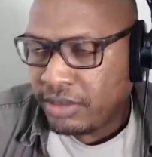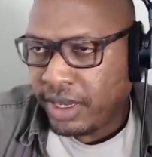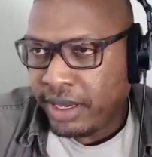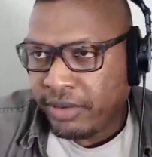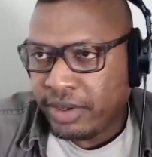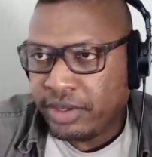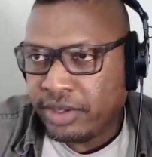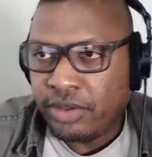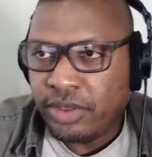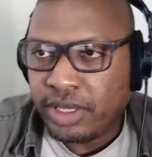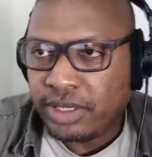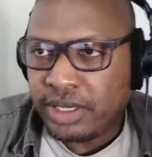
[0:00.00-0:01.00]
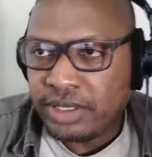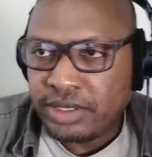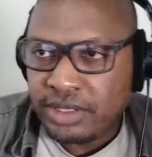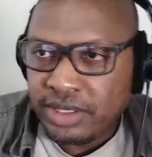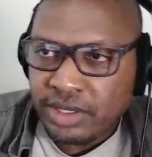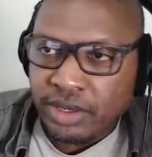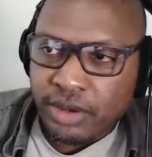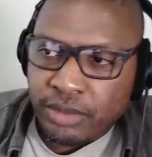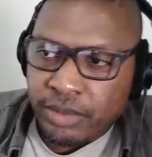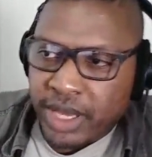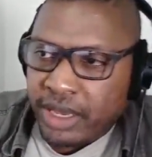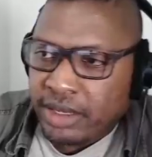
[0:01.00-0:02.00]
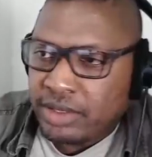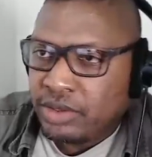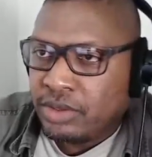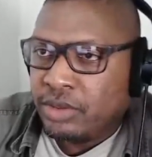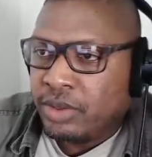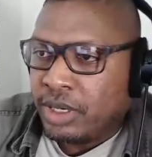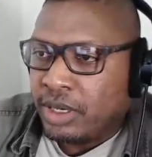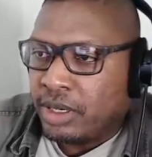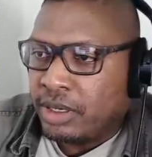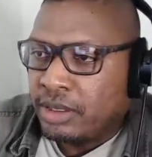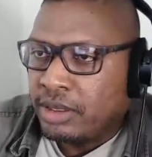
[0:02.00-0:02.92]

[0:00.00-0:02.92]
era do you think these these are going back to? Uh...